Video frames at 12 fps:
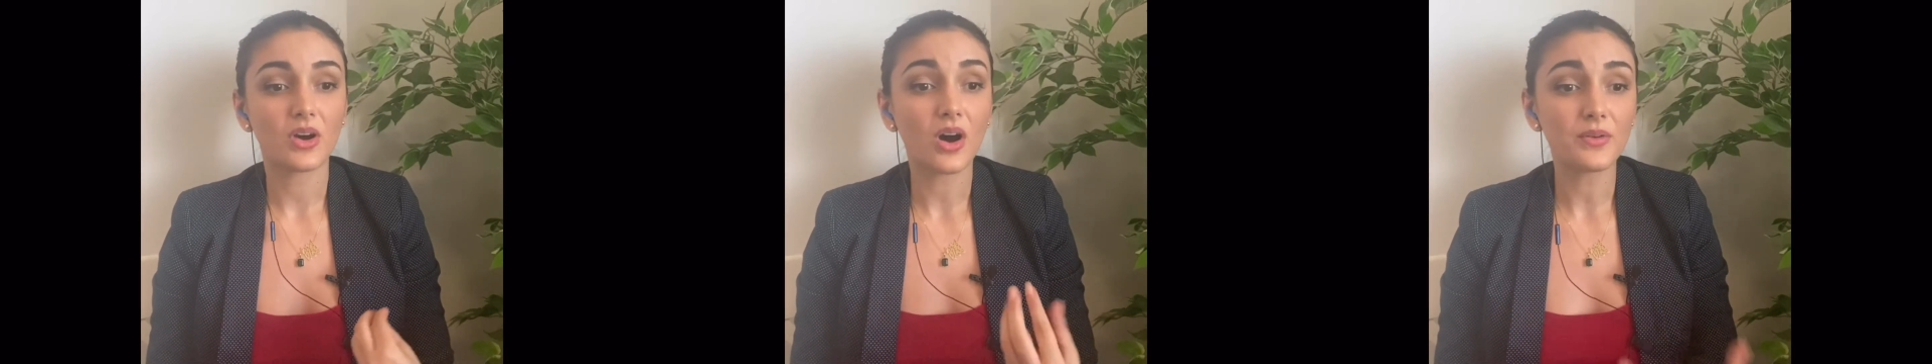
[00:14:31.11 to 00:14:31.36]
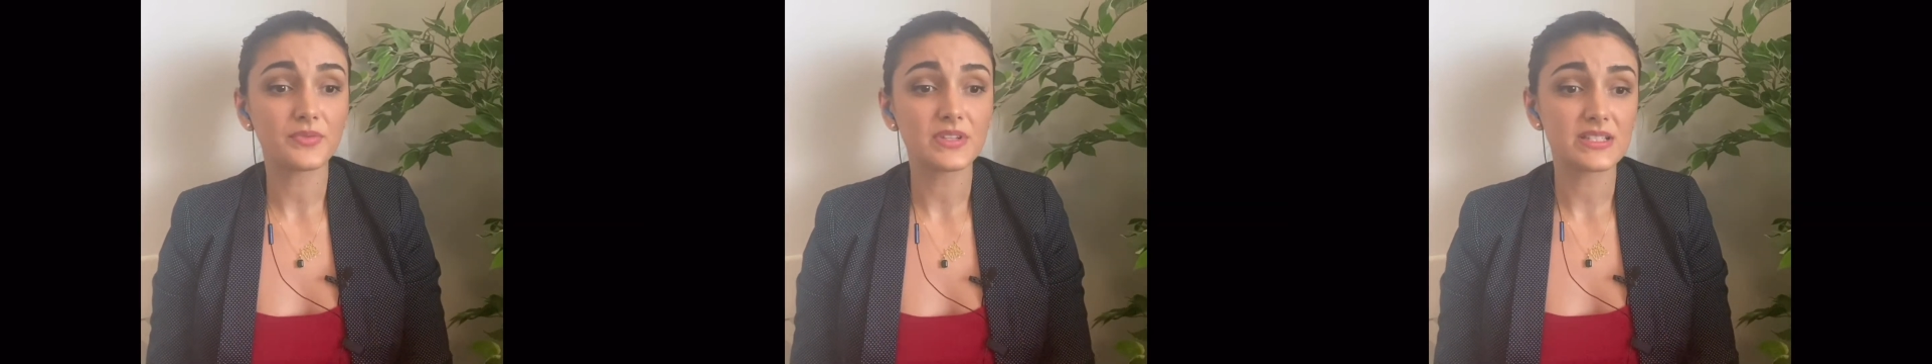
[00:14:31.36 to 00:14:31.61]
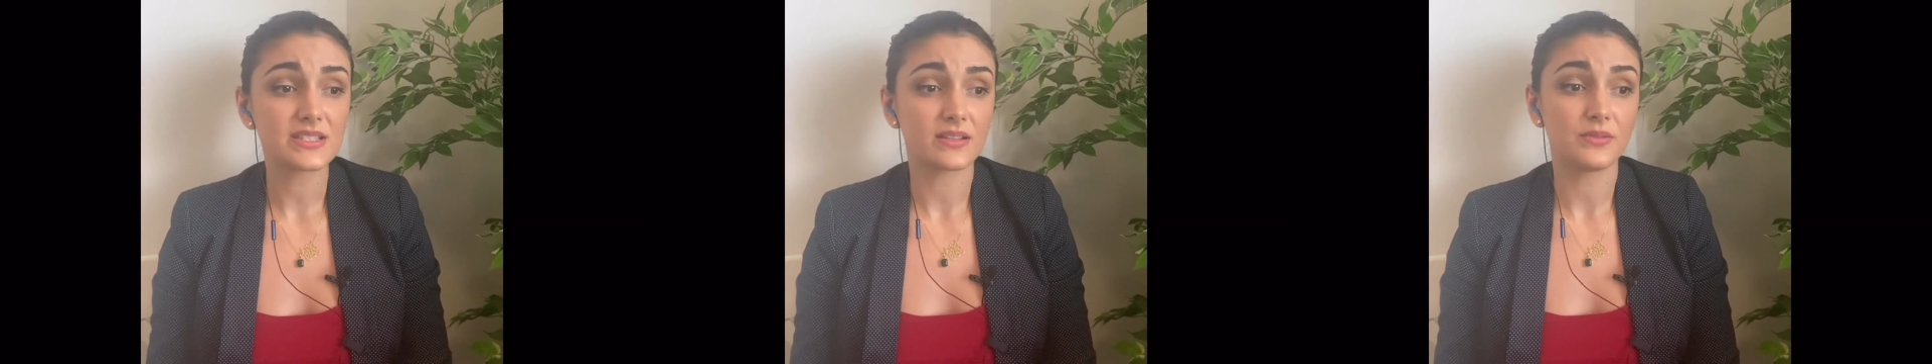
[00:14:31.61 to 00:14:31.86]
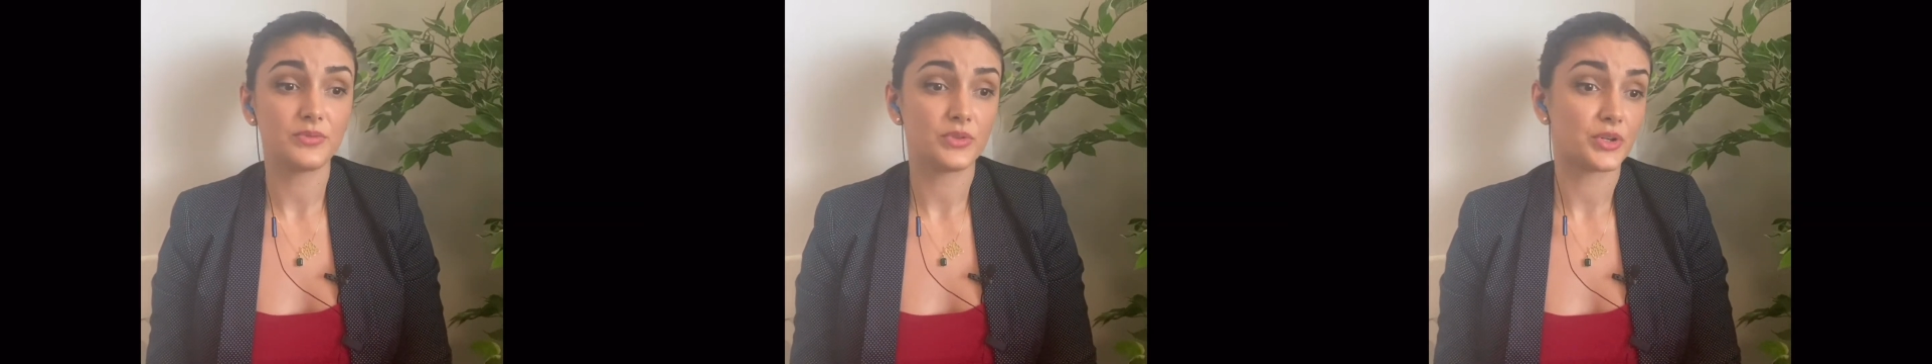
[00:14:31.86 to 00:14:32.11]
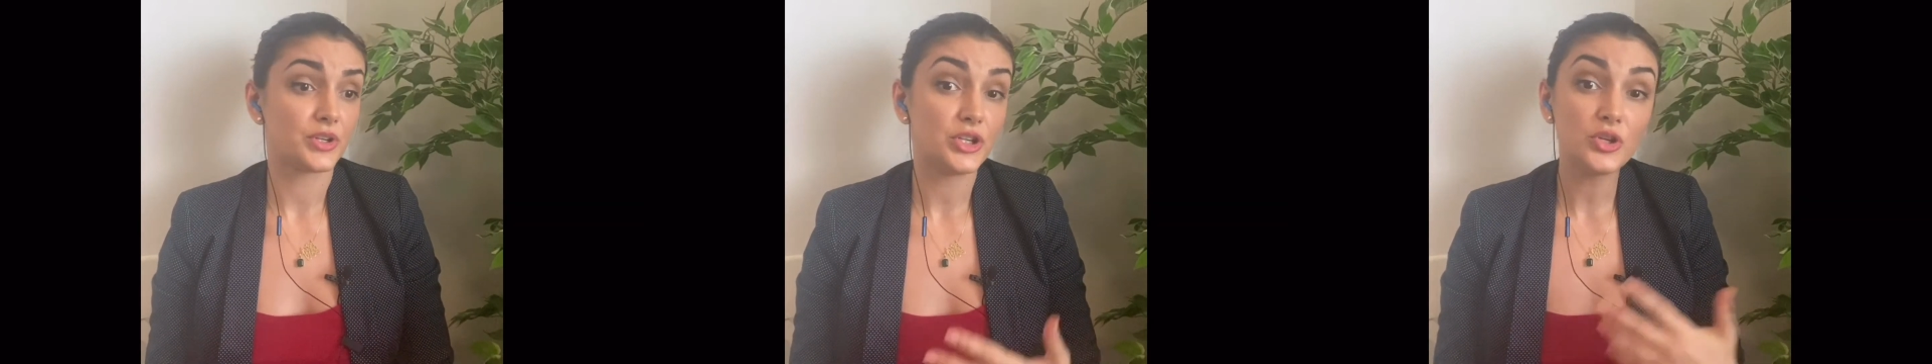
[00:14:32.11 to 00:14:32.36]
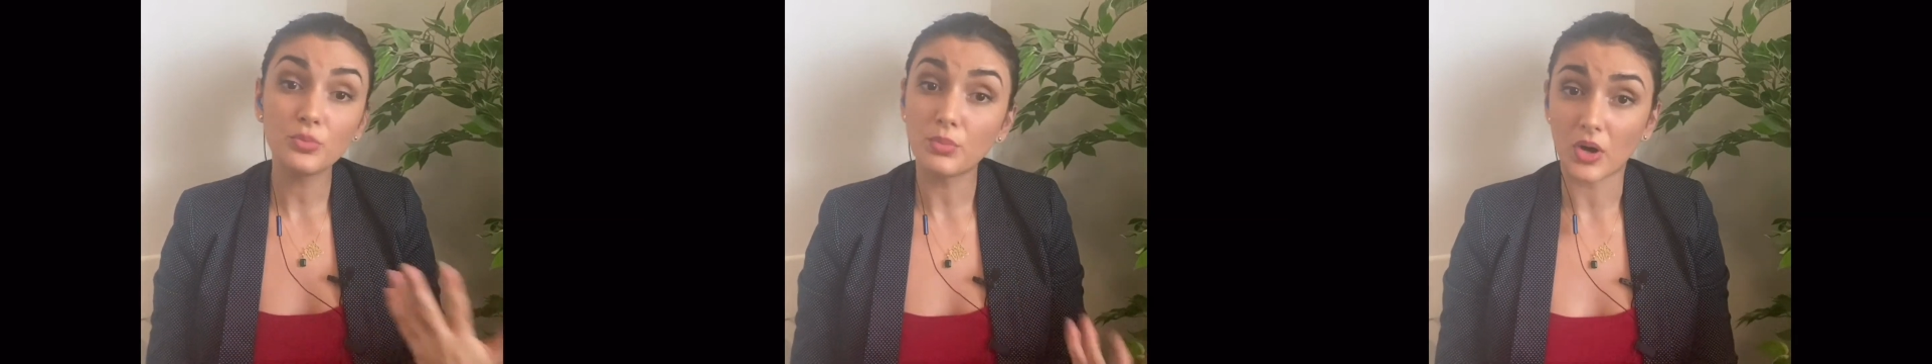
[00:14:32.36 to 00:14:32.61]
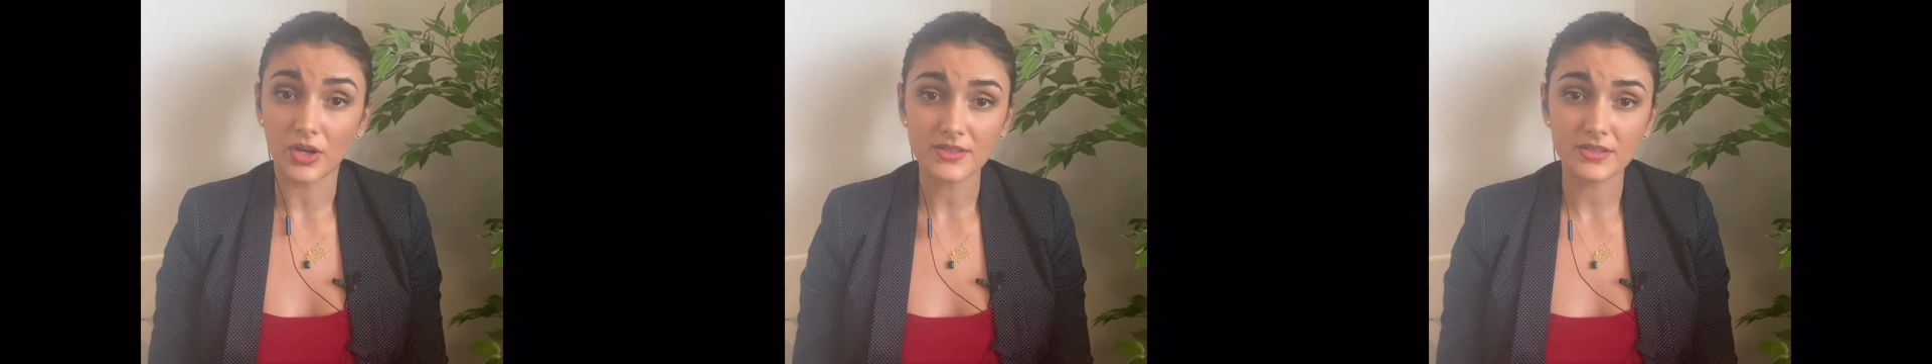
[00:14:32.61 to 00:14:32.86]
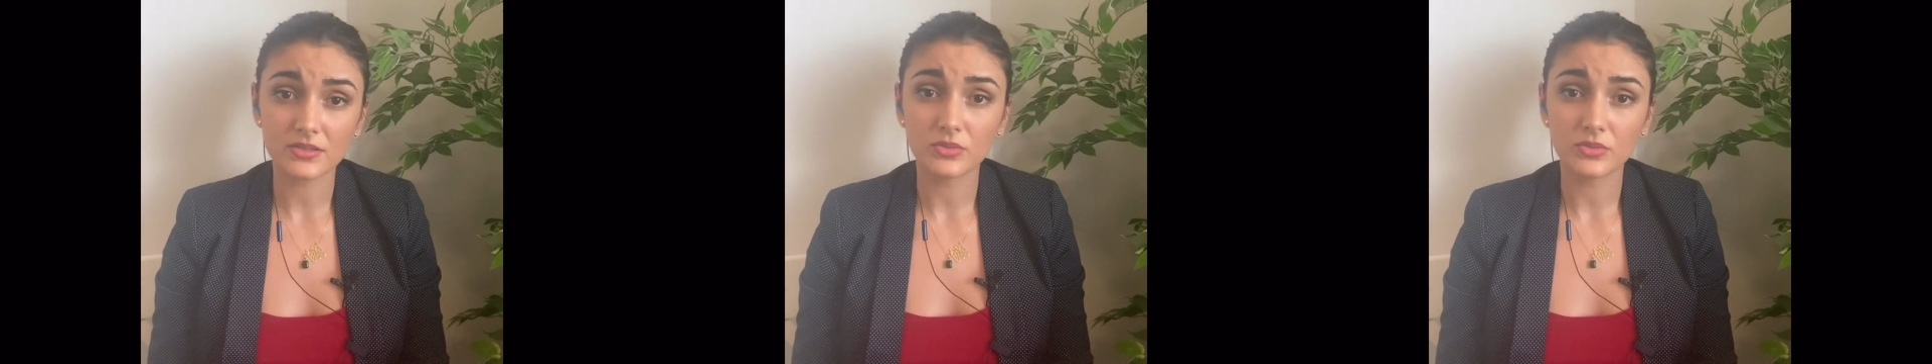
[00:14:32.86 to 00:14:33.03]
office of your new boss,